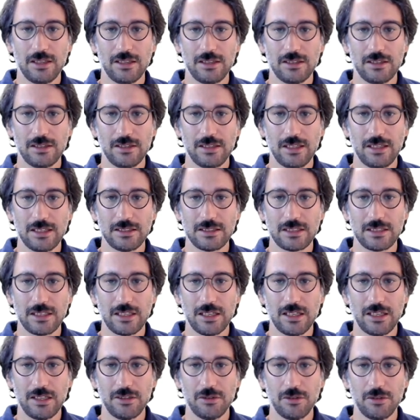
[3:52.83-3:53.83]
that
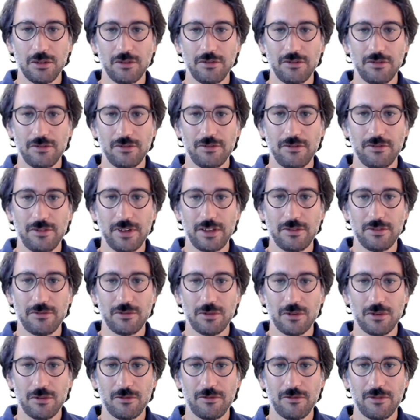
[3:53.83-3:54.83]
kind of
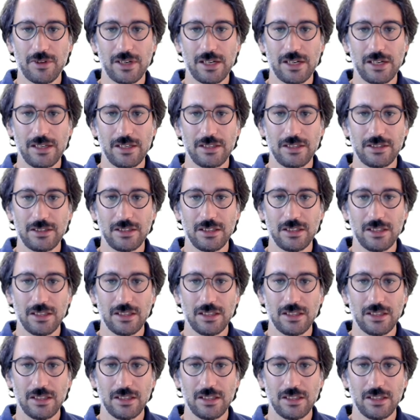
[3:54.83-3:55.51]
waveform where it